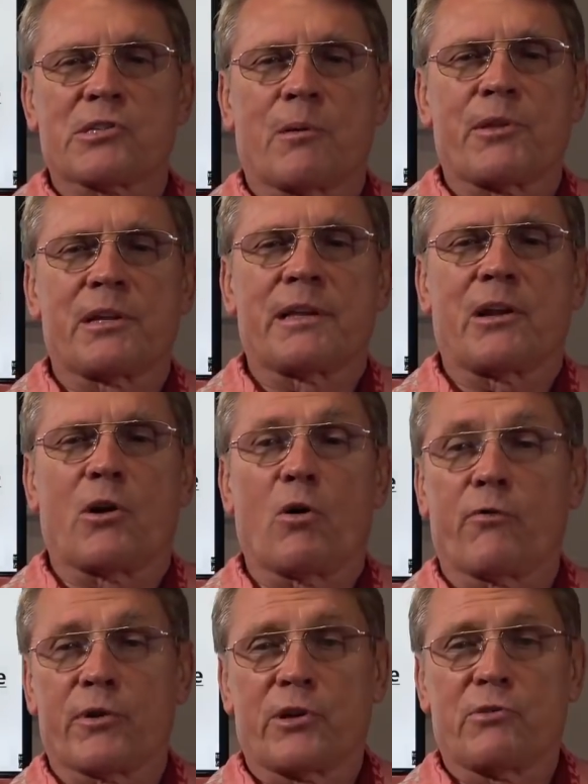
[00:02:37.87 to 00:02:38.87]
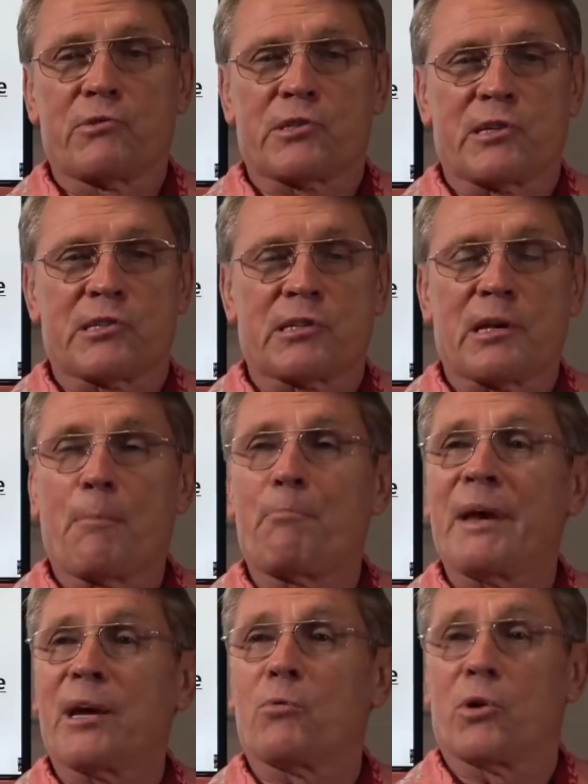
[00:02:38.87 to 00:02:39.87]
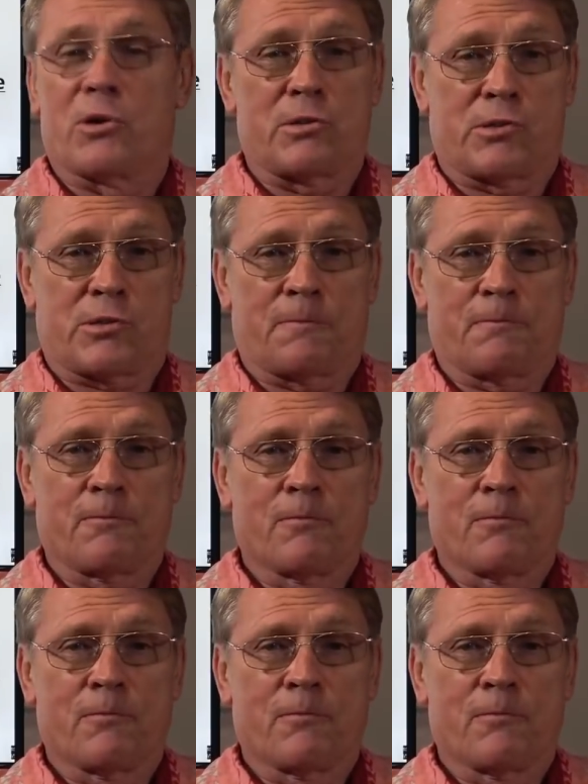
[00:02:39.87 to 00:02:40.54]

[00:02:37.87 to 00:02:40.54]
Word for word: something that overuses big words,